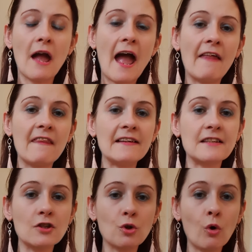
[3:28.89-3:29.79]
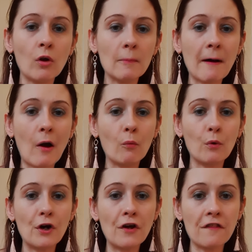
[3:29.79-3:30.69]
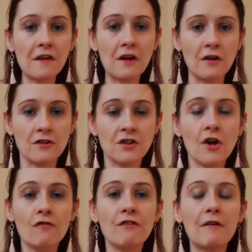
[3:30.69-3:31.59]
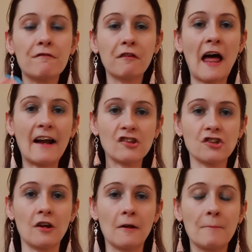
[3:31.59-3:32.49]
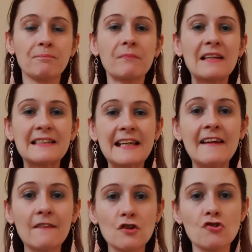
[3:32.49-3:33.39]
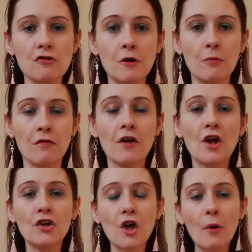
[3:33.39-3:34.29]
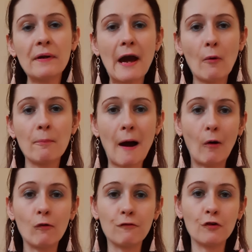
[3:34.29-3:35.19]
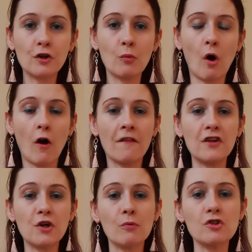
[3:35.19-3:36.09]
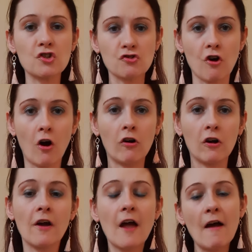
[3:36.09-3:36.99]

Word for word: And this is all about worthiness, reflection seeing the truth, knowing how powerful you are, that you are strong.